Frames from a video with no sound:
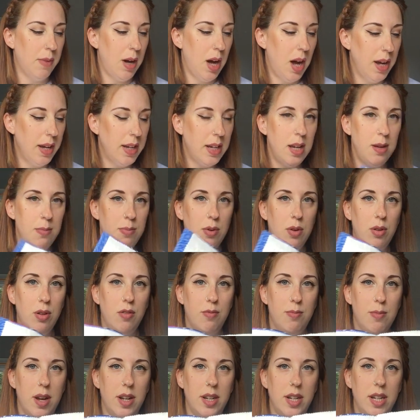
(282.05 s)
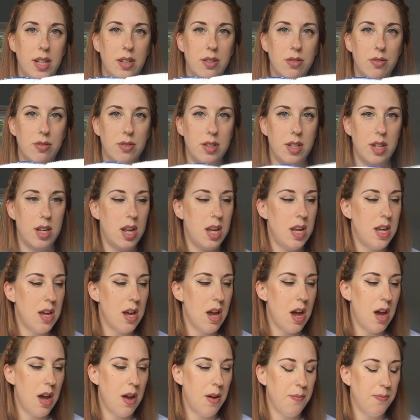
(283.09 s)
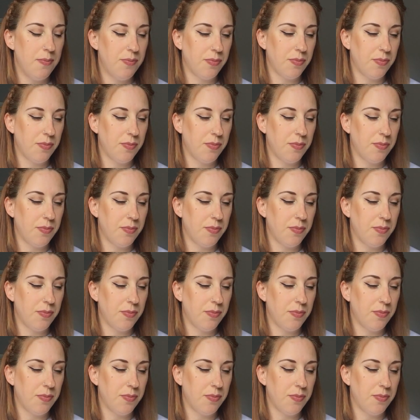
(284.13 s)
but I keep all of my needles in here.